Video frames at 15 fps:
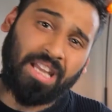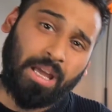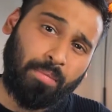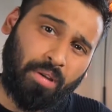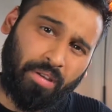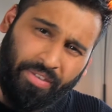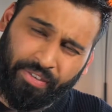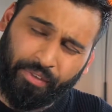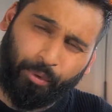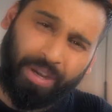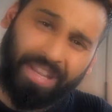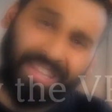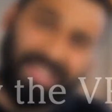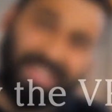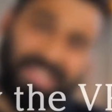Number
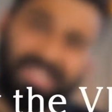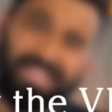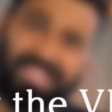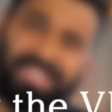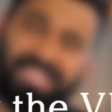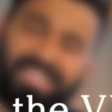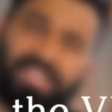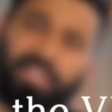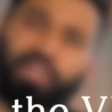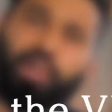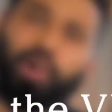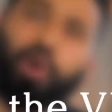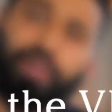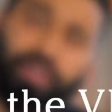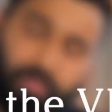three is
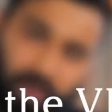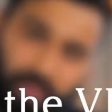know about